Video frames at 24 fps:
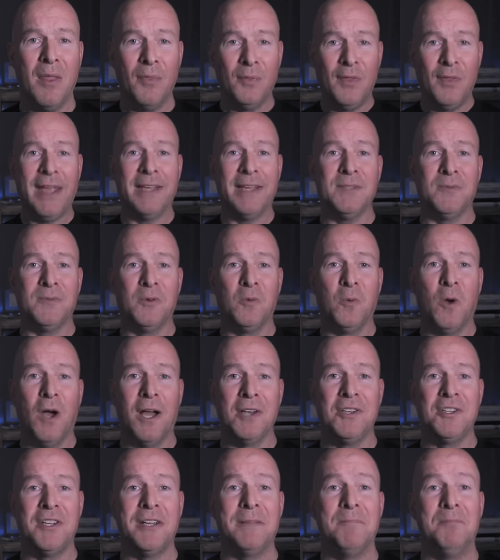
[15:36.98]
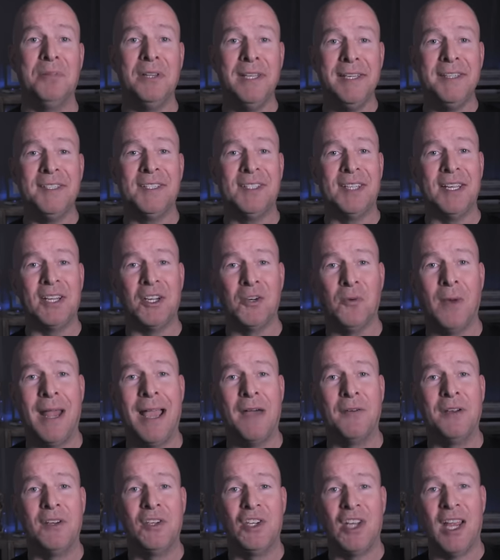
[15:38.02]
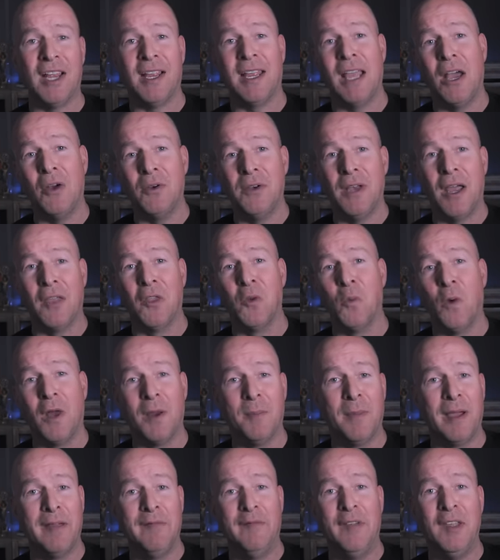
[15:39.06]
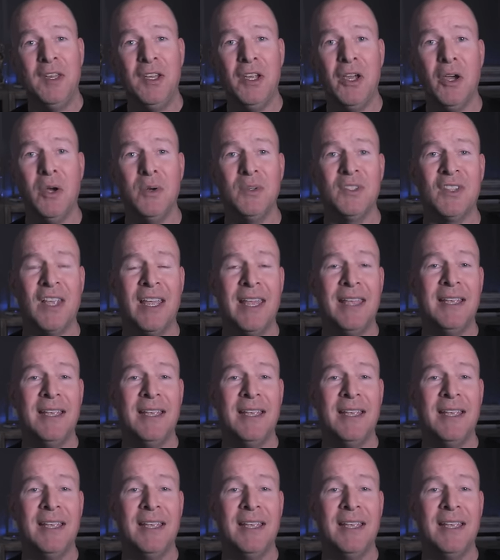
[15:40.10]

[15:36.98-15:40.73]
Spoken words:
Thanks for watching. Please stick around and check out another one of my videos.